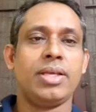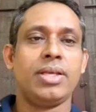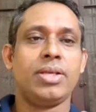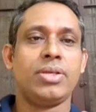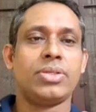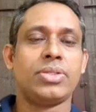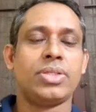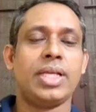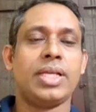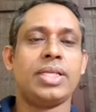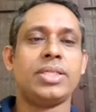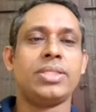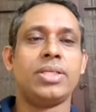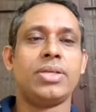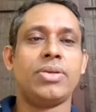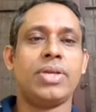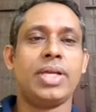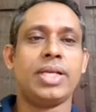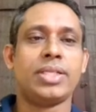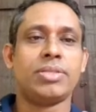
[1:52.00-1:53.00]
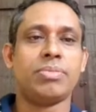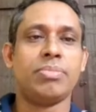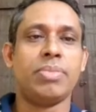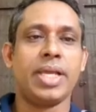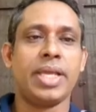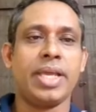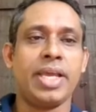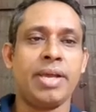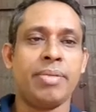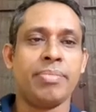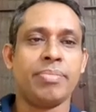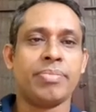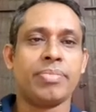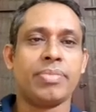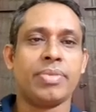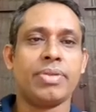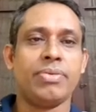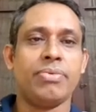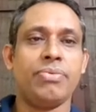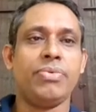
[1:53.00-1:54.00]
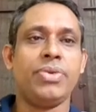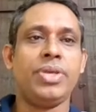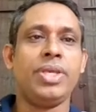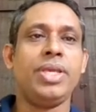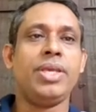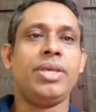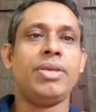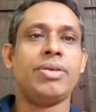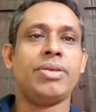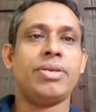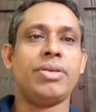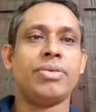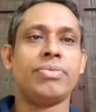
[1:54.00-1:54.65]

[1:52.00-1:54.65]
So that is equal to h by m. V,